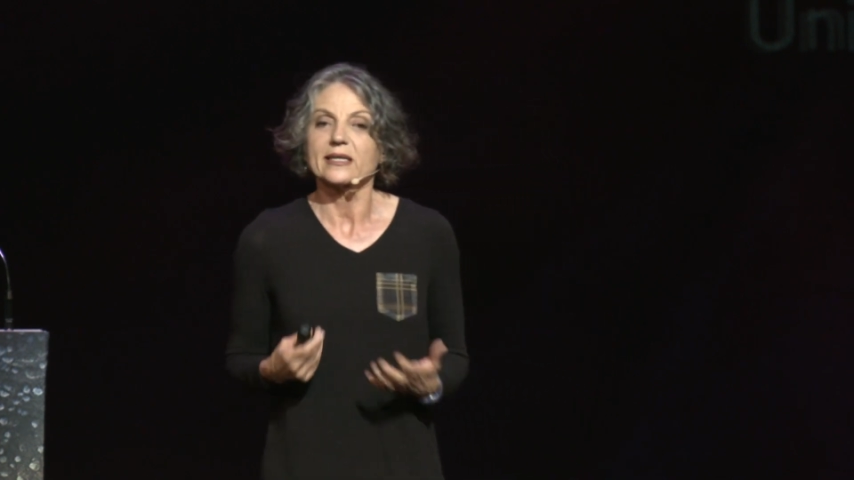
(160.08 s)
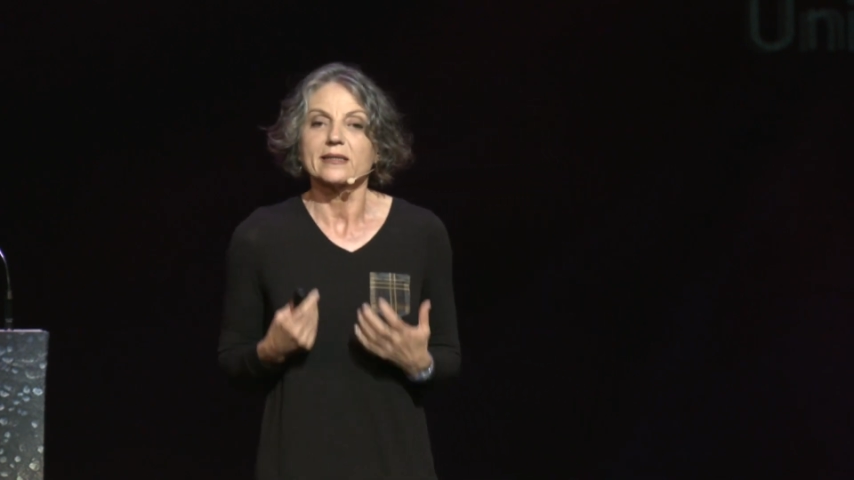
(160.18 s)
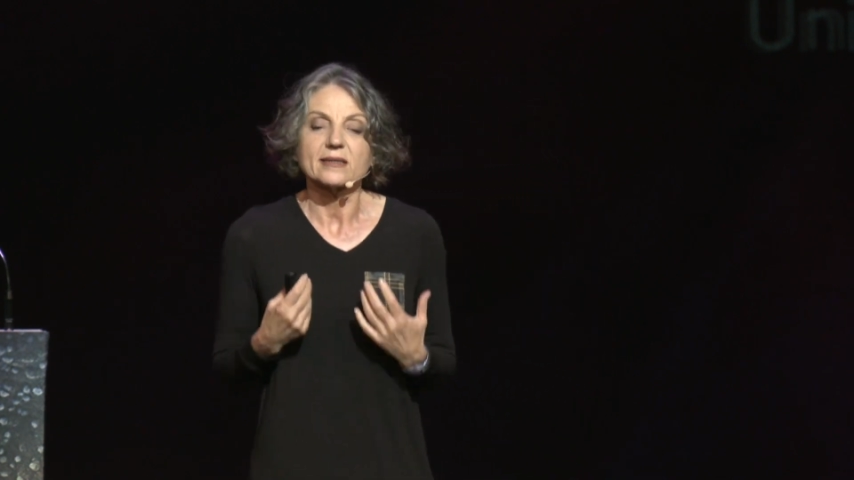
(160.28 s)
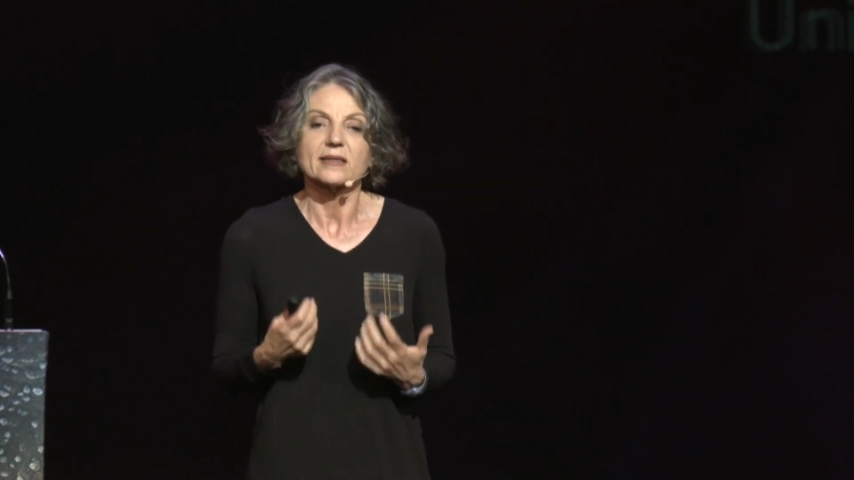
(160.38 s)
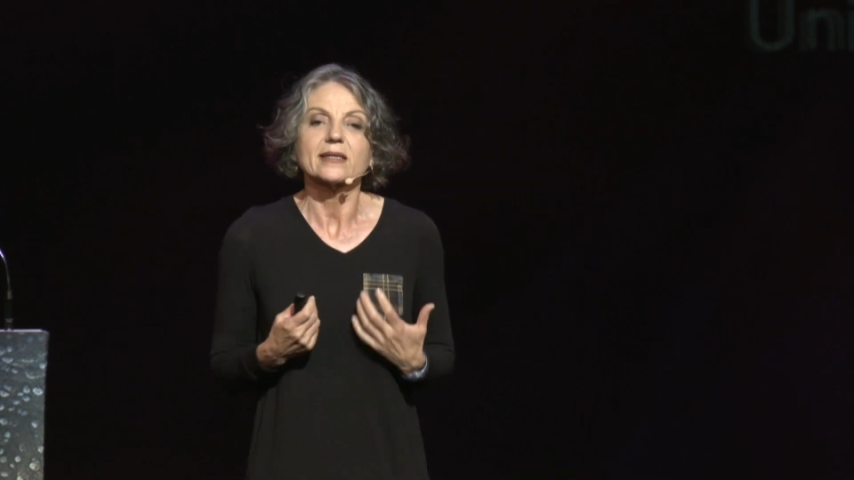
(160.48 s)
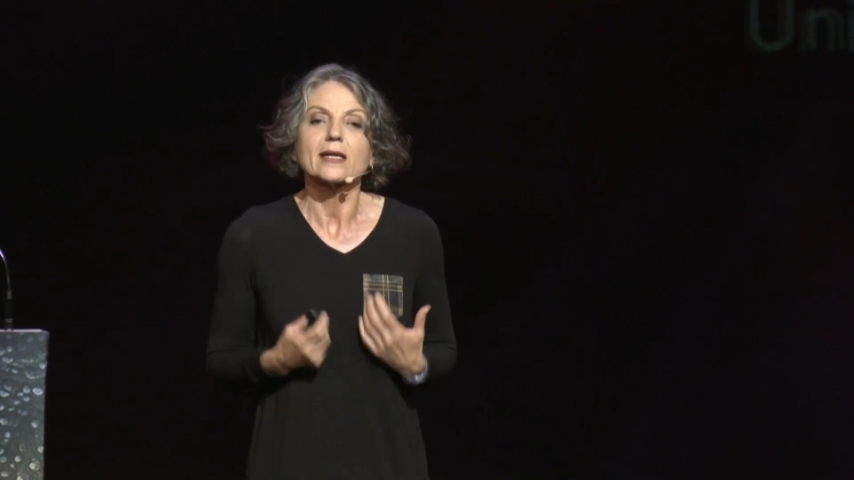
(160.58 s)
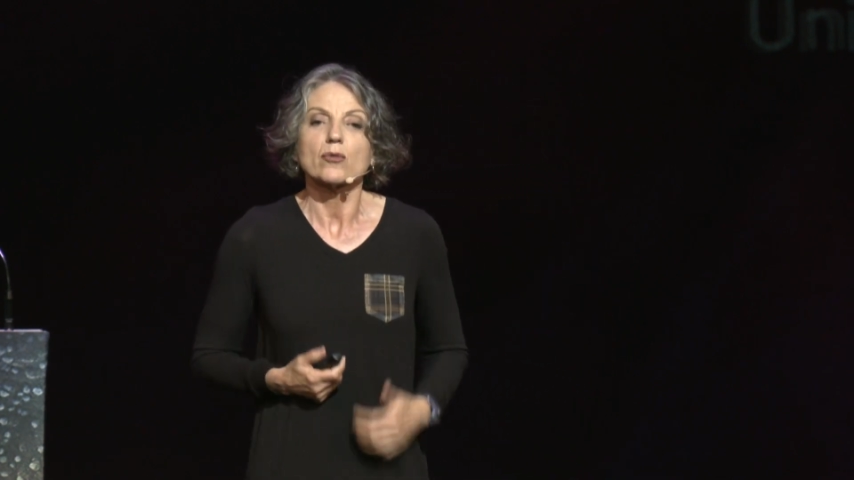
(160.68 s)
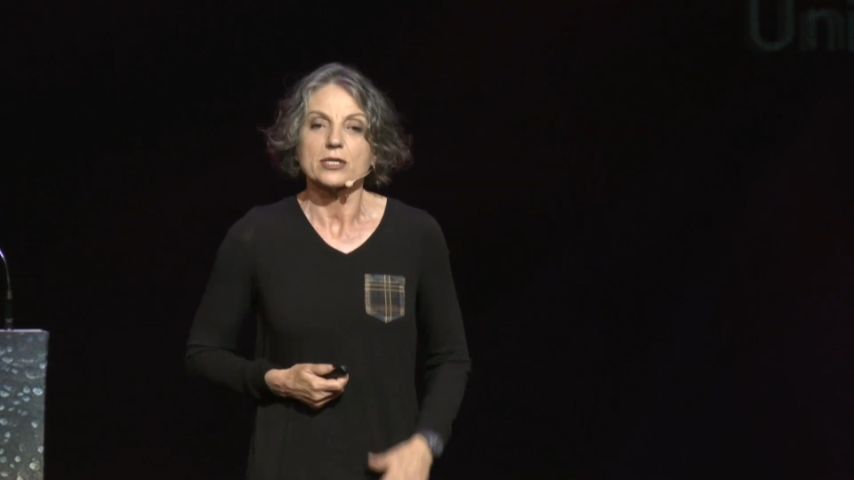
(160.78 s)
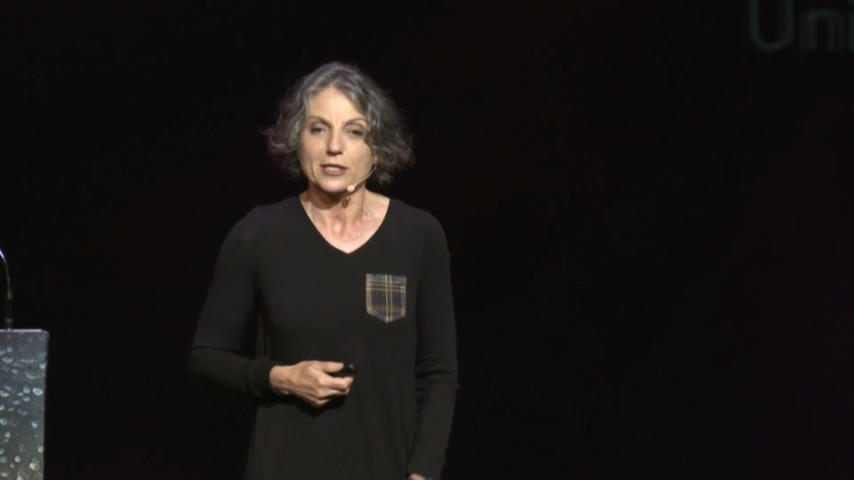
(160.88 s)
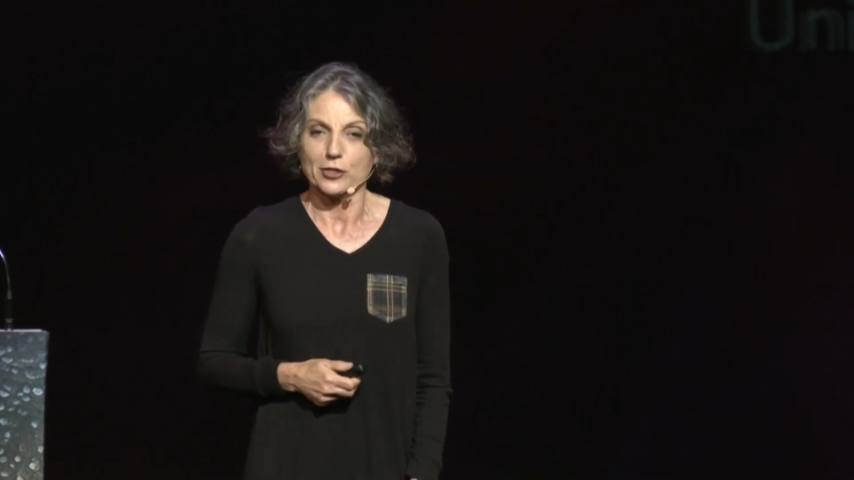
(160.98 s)
But
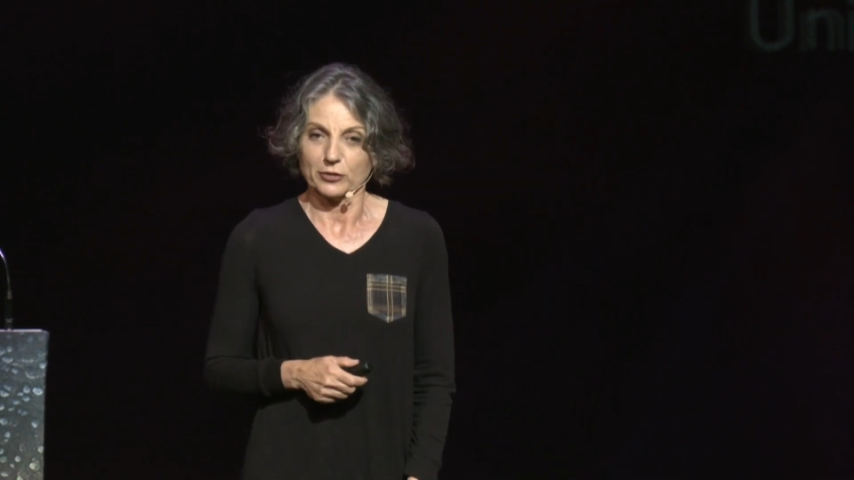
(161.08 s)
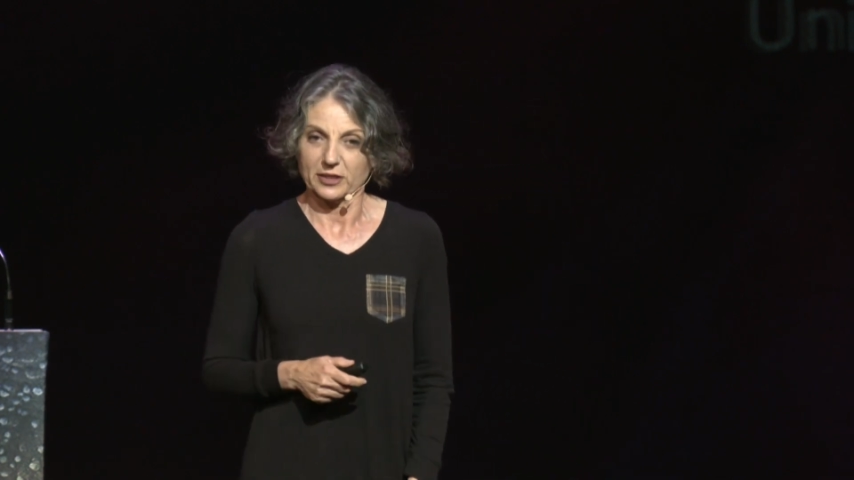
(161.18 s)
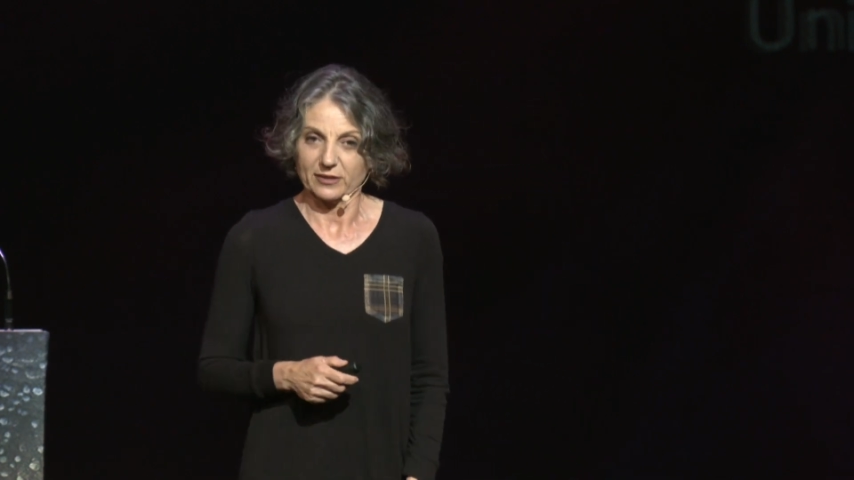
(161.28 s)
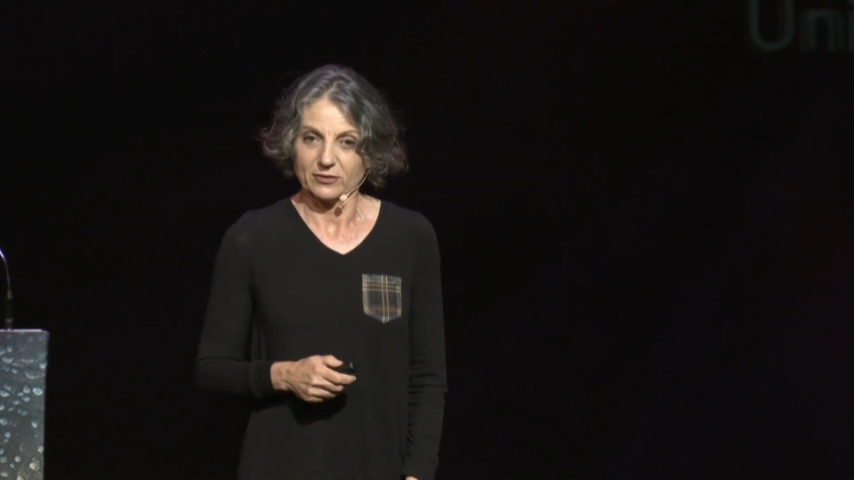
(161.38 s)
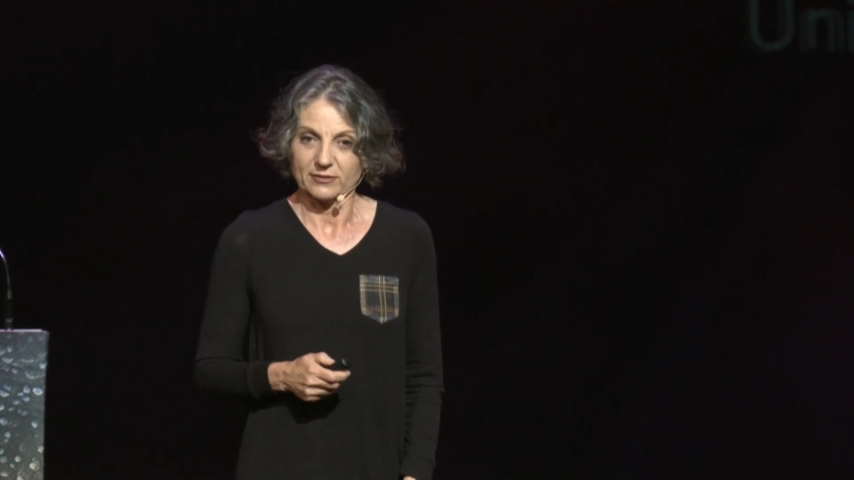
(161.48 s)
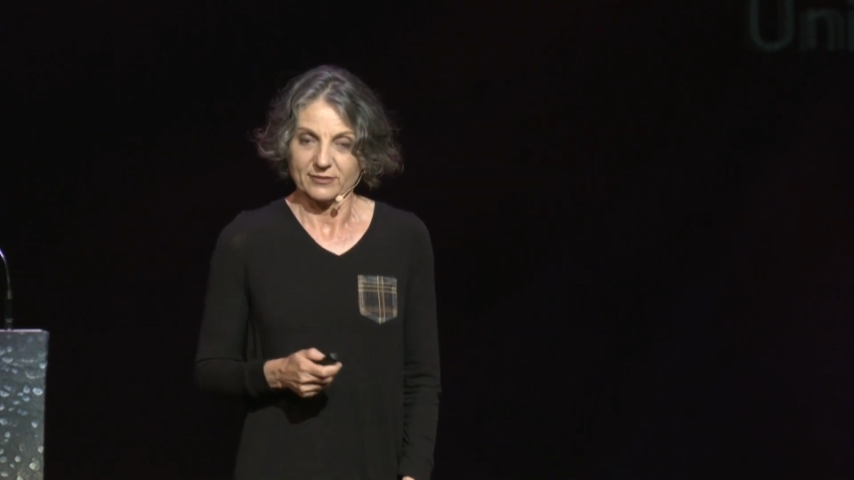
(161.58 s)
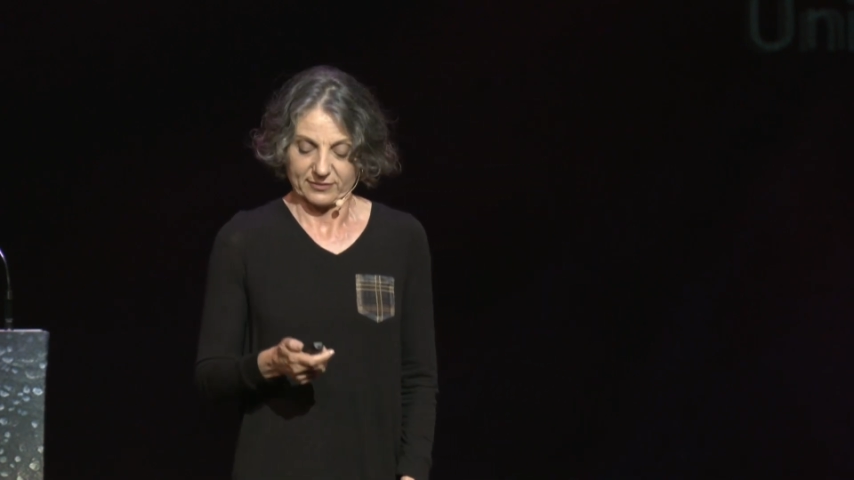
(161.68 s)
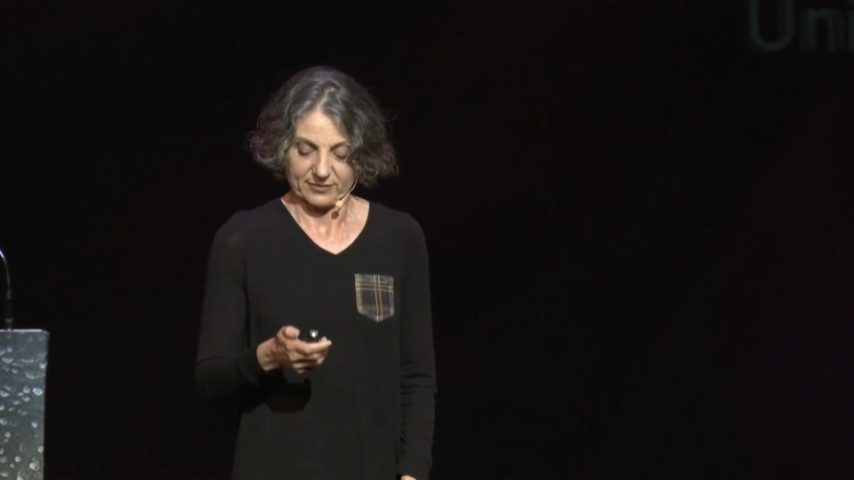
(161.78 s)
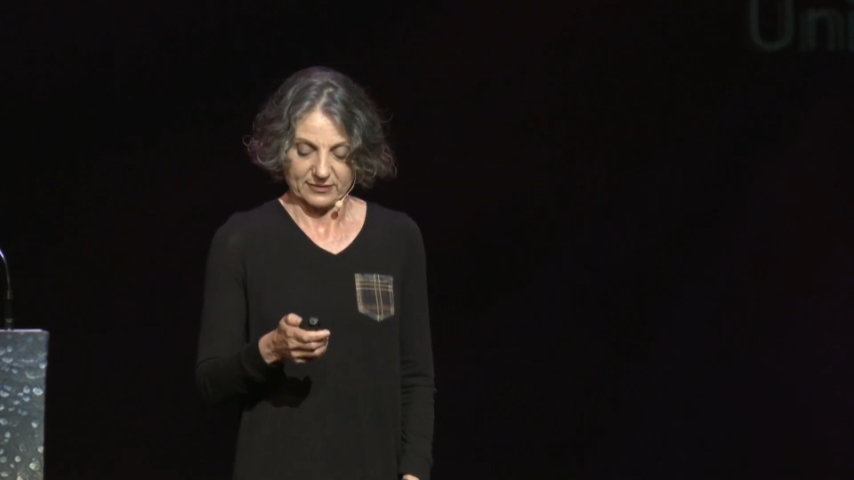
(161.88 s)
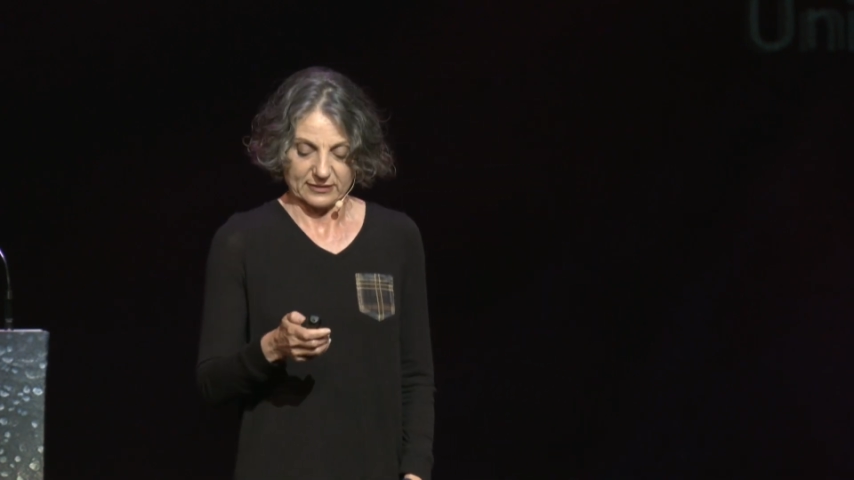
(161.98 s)
uh, the
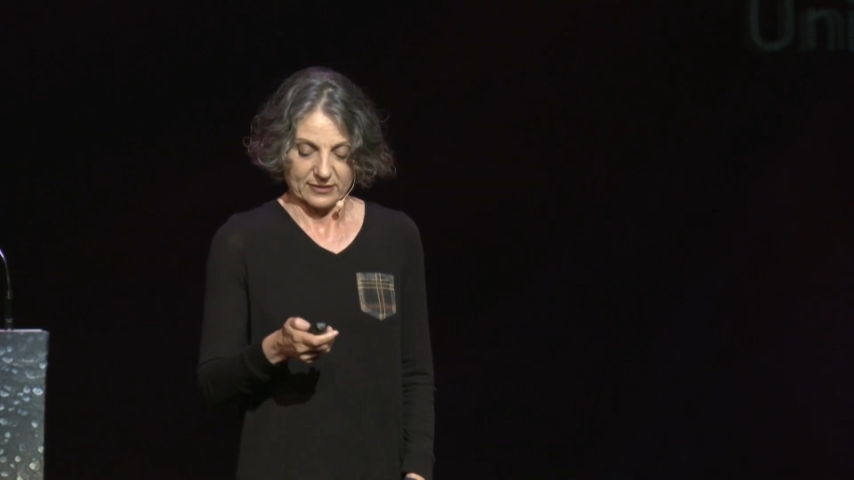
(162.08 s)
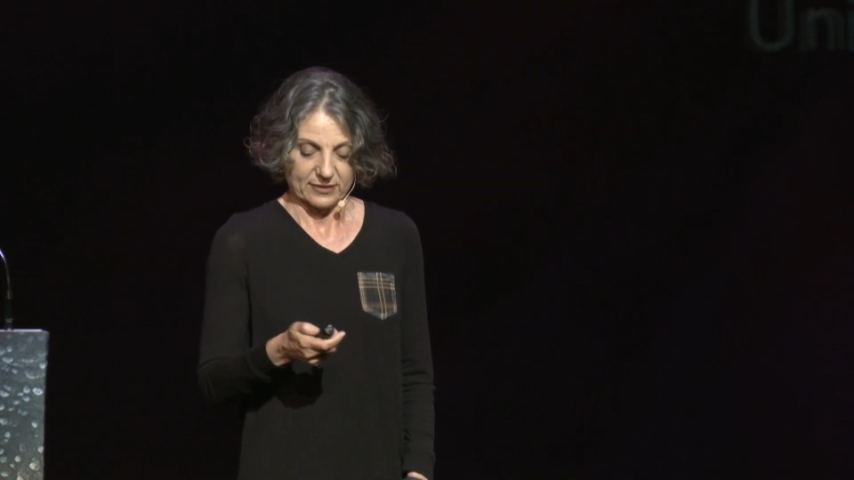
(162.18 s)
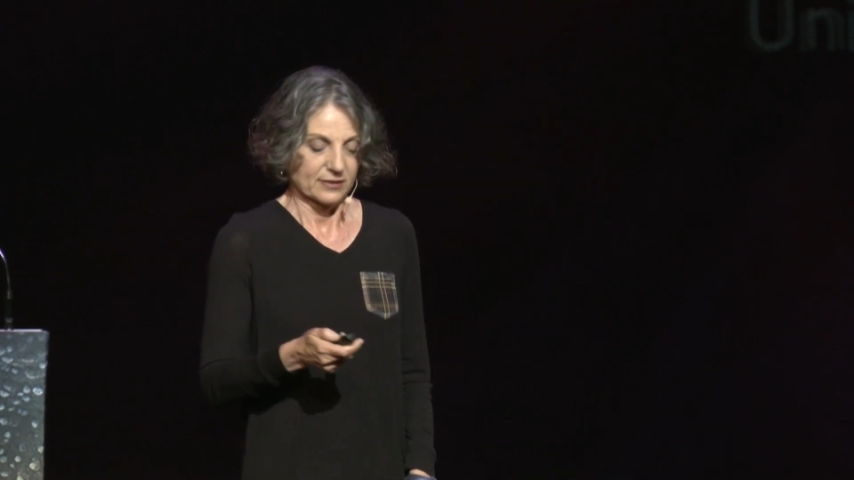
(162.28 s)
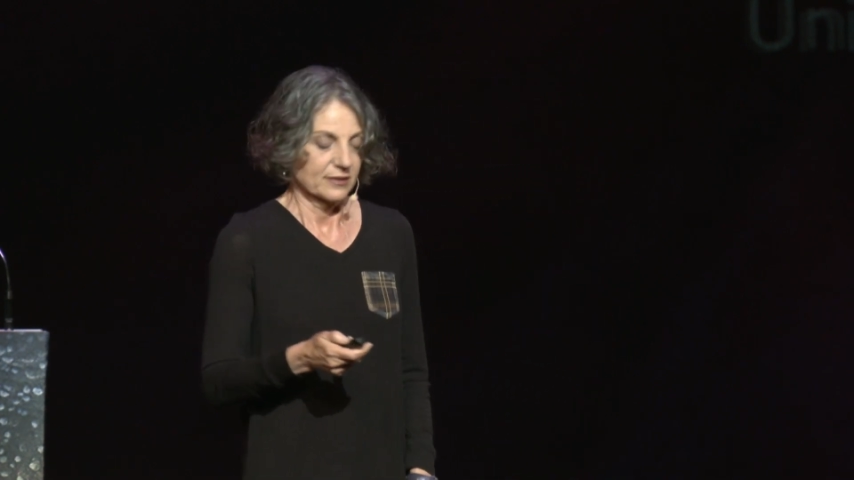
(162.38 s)
majority of people